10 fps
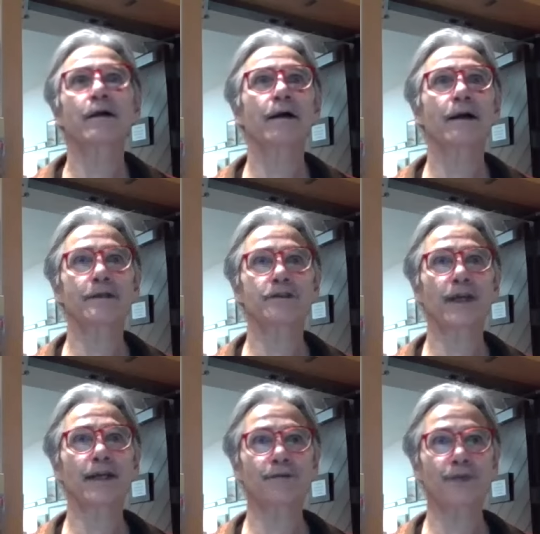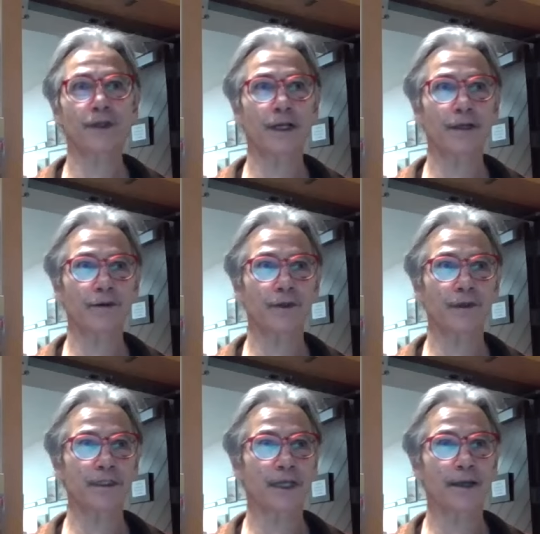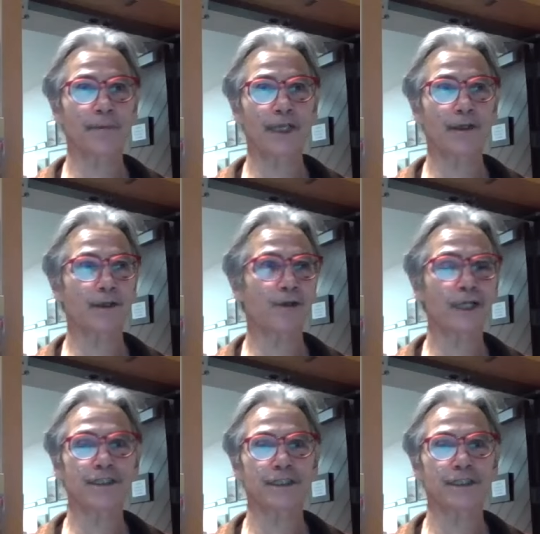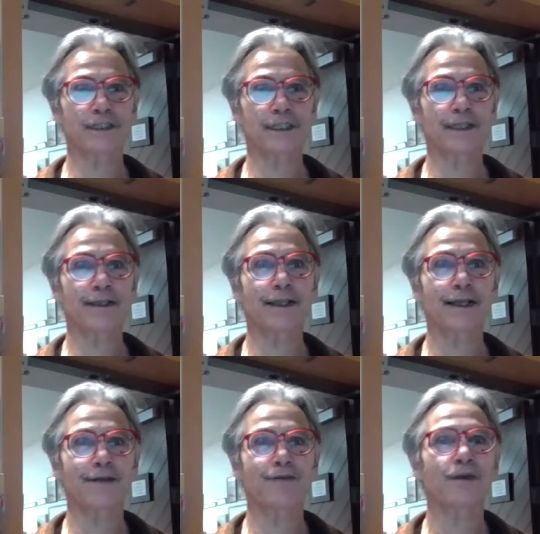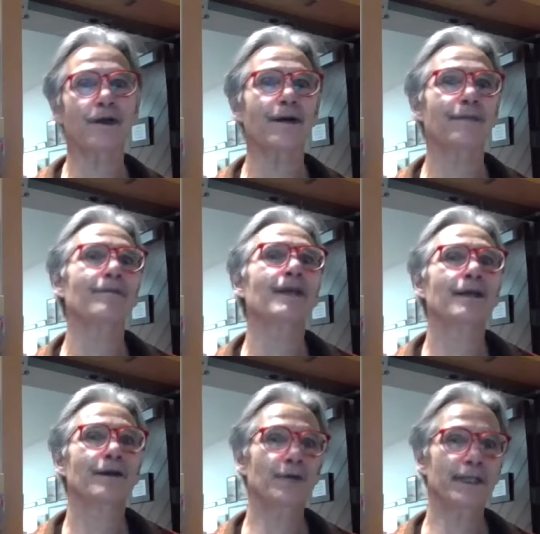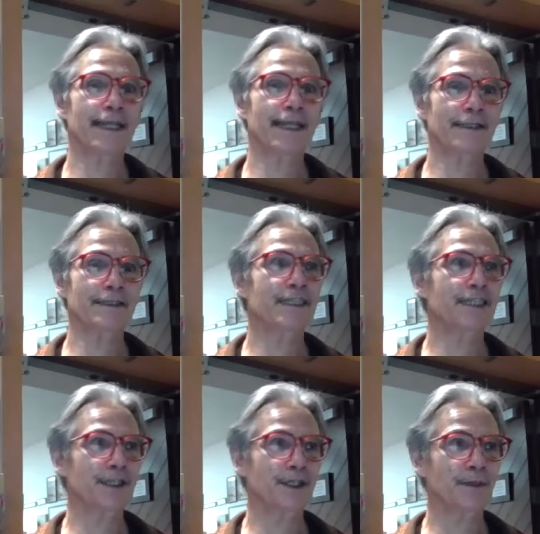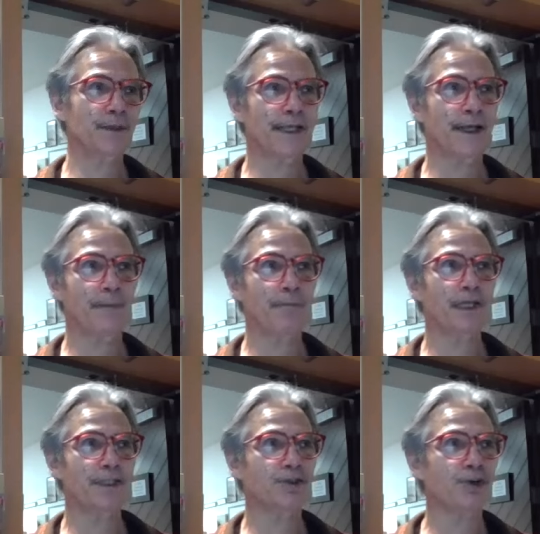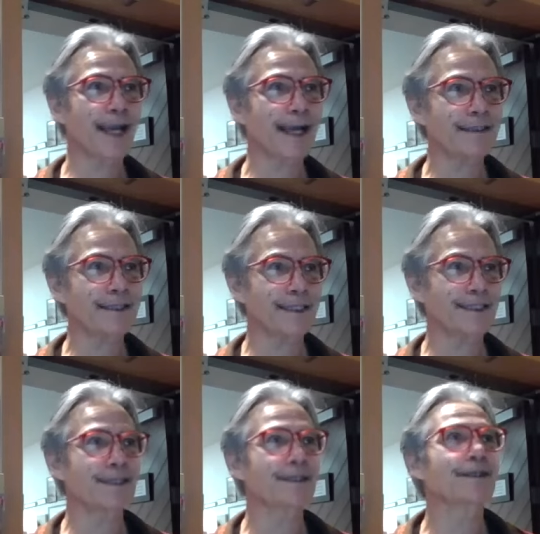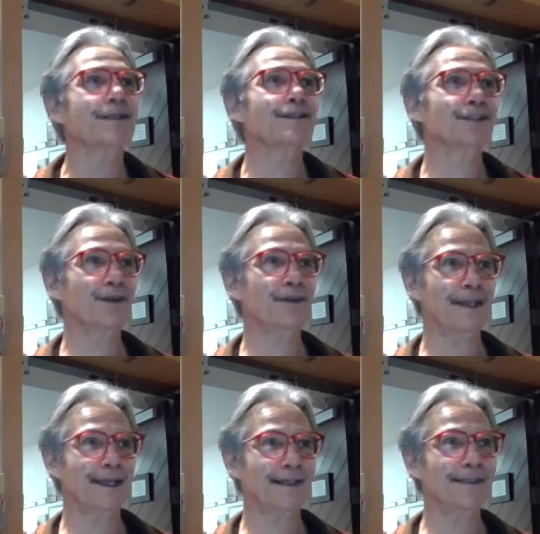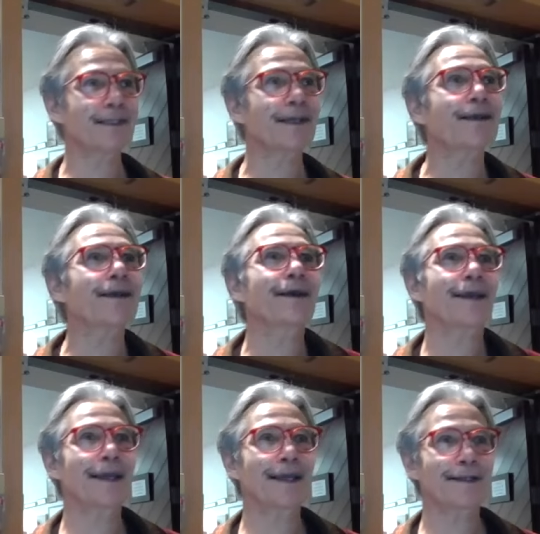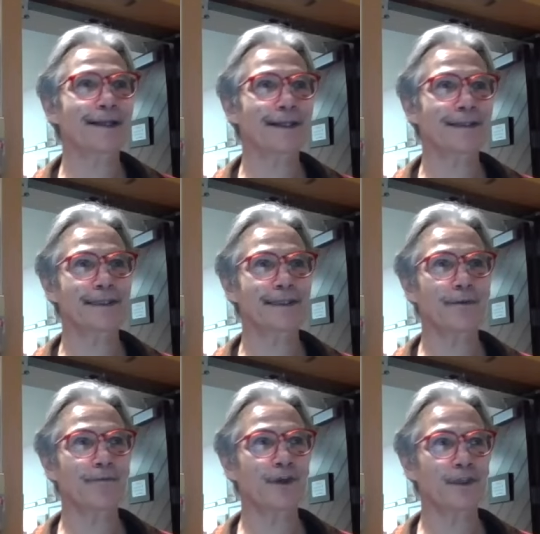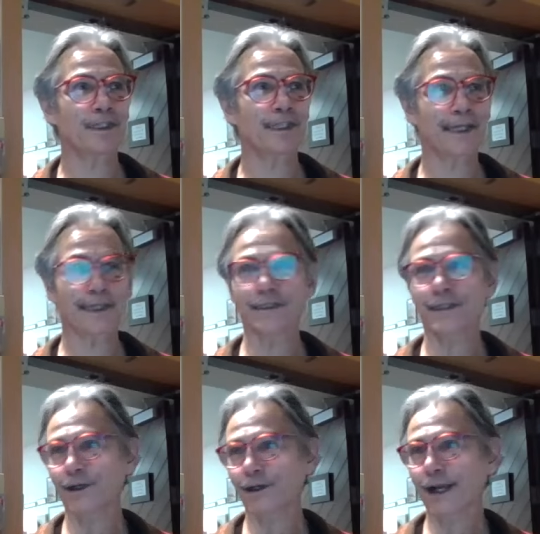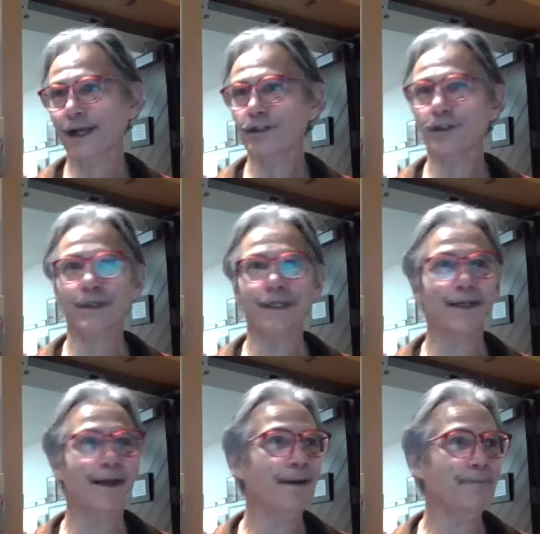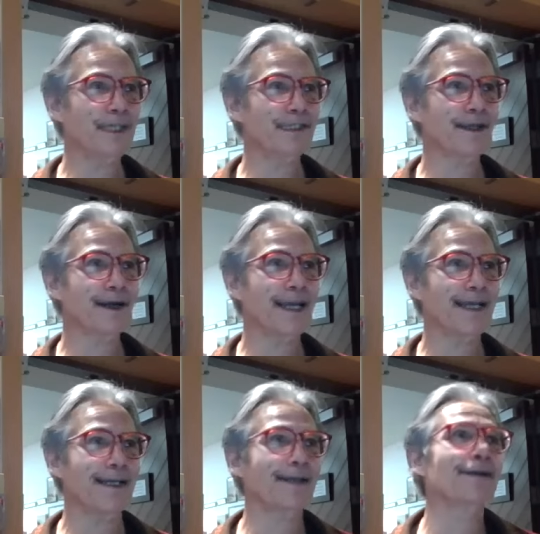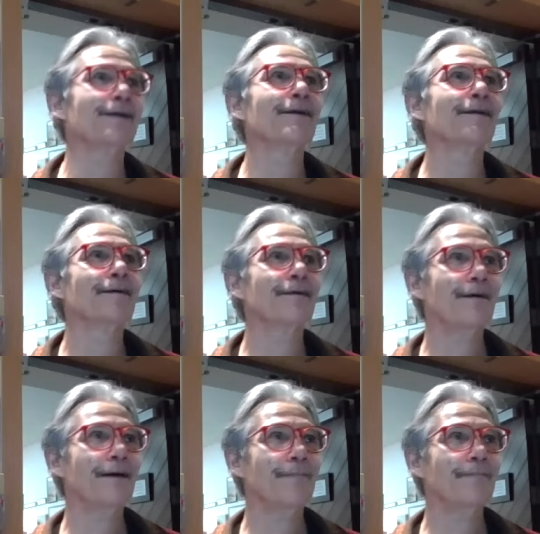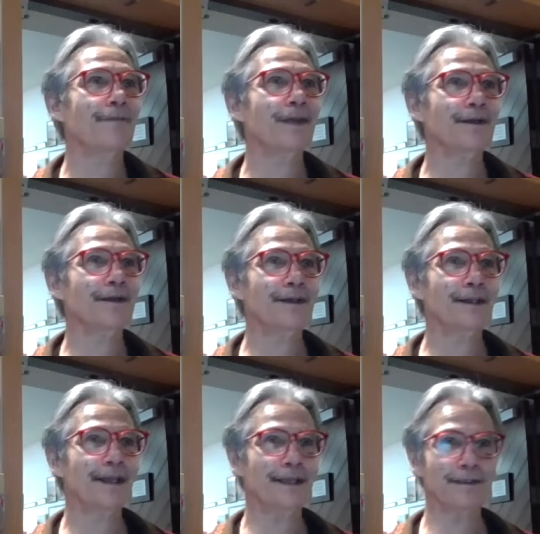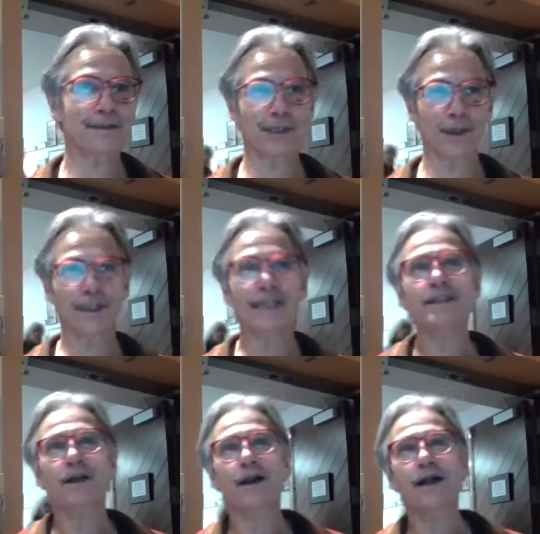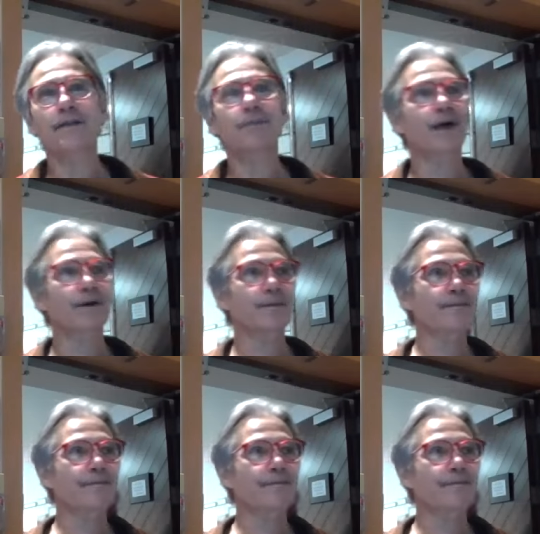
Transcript: uh, trying to figure out those uh, bigger questions in life. Um, we tend to become attracted to things, and, and some of those things are actually uh, misguiding. Um, and so these are all about